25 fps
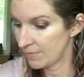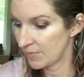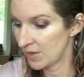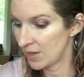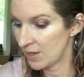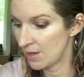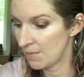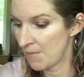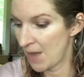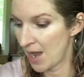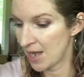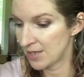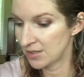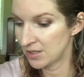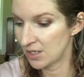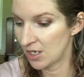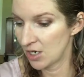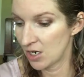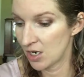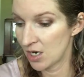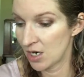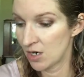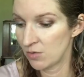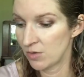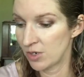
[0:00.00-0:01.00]

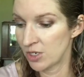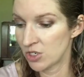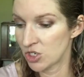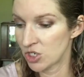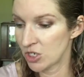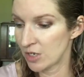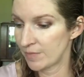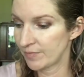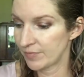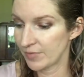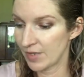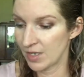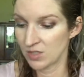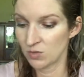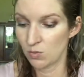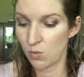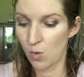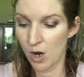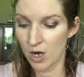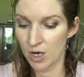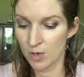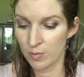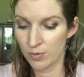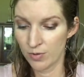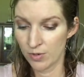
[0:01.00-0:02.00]
mascara, which is
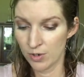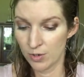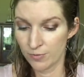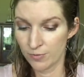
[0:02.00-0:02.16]
waterproof.